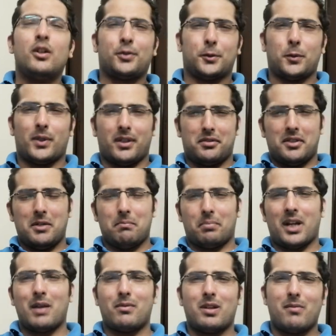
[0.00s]
So to
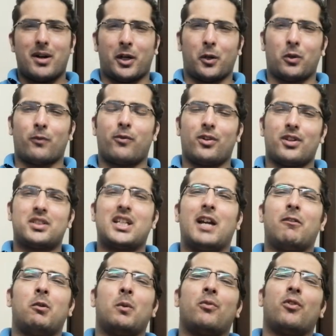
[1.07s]
understand primary market at the fullest,
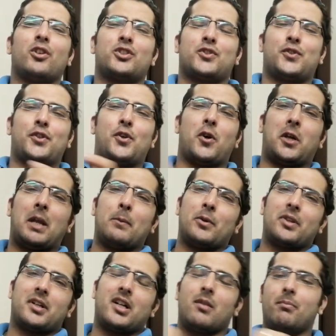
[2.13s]
I will be first talking
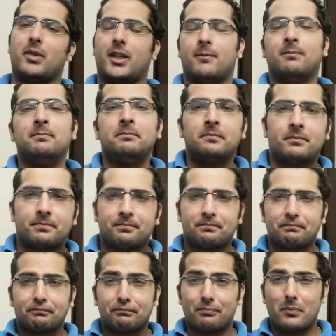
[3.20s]
about the company.
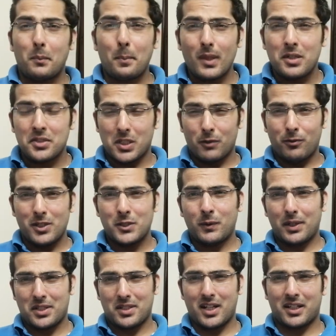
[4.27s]
So the
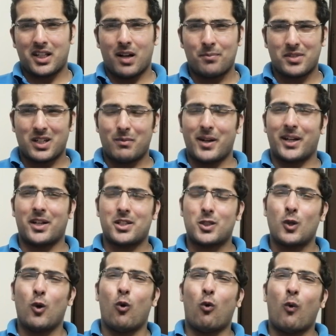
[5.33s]
first question that comes in our mind
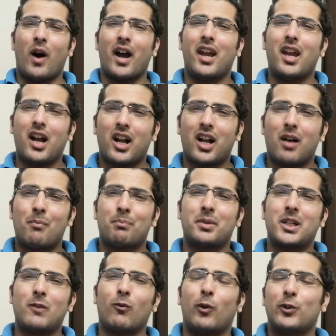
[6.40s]
is why a
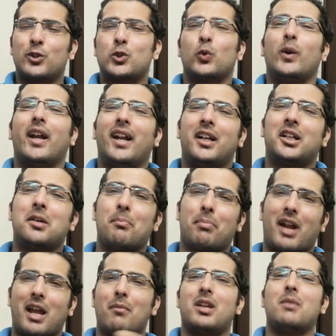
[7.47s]
company wants to enter
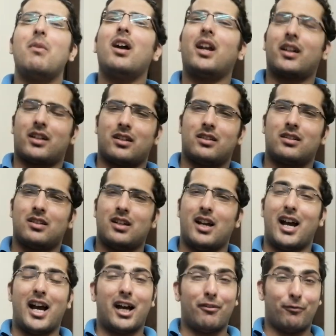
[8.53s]
primary market.
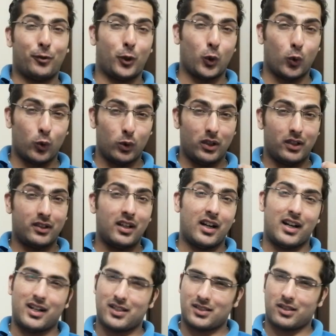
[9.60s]
I have told the
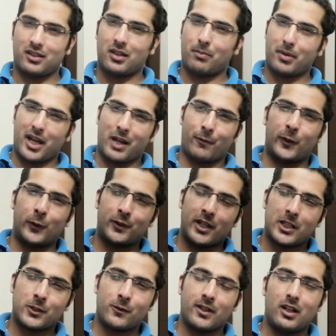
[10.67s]
answer in the prior videos
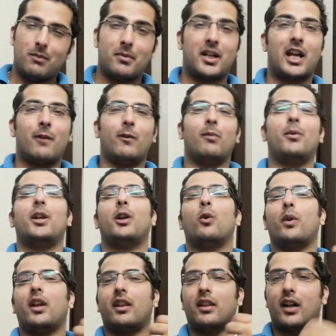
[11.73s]
as well, but I will be
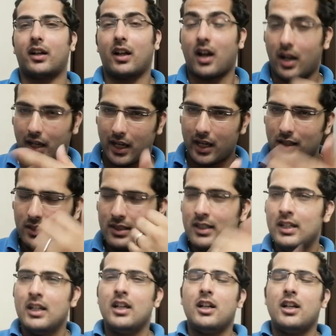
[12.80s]
doing that again.